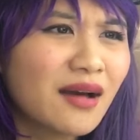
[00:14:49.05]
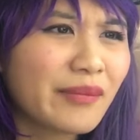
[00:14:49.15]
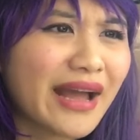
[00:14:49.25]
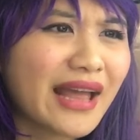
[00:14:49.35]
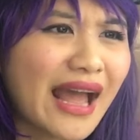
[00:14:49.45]

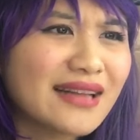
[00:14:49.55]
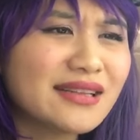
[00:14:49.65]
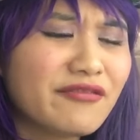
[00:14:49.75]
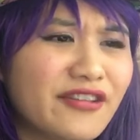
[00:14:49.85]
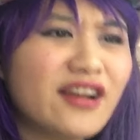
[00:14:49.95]
My hands
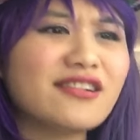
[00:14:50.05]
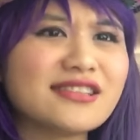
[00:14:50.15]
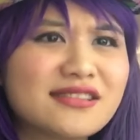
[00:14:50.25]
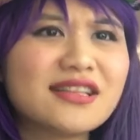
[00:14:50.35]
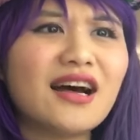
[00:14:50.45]
and feet are
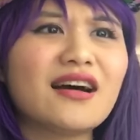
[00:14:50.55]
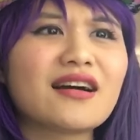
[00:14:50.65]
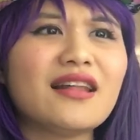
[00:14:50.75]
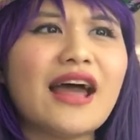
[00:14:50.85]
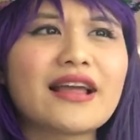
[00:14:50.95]

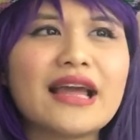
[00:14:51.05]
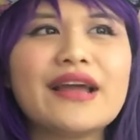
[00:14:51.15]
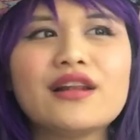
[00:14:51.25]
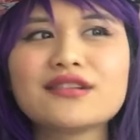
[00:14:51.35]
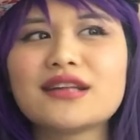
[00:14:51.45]
stuck. Like,
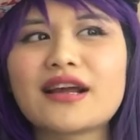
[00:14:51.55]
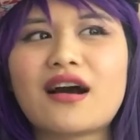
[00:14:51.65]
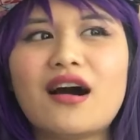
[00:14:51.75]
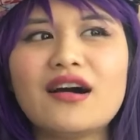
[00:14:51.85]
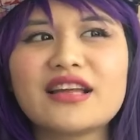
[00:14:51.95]
it looks like
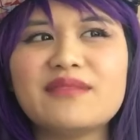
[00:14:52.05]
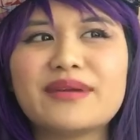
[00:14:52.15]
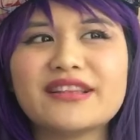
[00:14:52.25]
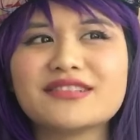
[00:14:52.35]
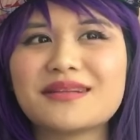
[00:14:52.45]
hockey,
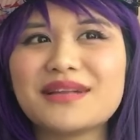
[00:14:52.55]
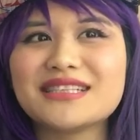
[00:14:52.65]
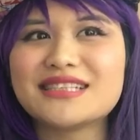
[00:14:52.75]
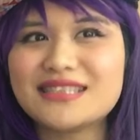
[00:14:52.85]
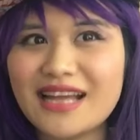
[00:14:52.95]
but there's something
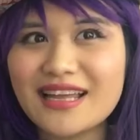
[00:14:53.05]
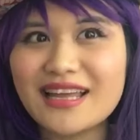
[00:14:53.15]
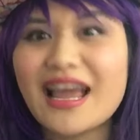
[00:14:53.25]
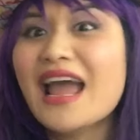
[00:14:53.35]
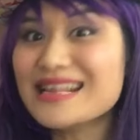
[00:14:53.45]

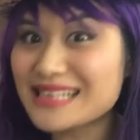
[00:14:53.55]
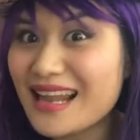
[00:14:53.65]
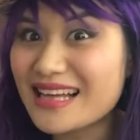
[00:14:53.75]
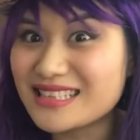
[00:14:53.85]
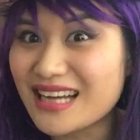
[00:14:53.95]
sticky. Is it
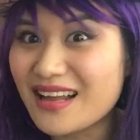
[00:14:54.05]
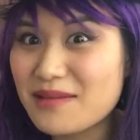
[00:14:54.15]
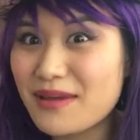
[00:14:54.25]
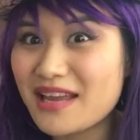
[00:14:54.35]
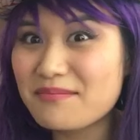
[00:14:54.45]
like
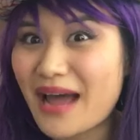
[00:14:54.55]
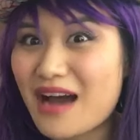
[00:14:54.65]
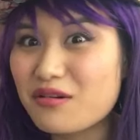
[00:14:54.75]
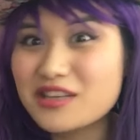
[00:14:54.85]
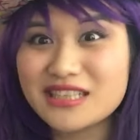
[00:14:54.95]
jelly bean
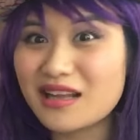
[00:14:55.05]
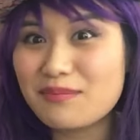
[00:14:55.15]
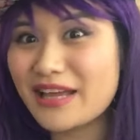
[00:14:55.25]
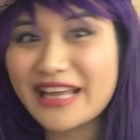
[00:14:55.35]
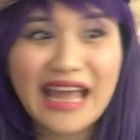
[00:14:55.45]
power,
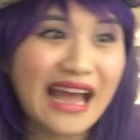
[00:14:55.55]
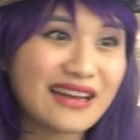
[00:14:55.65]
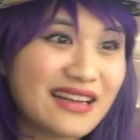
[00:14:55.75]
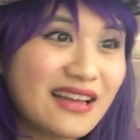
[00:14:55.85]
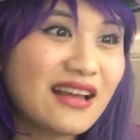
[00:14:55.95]
jelly bean
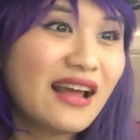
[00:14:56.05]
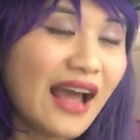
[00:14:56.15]
candy?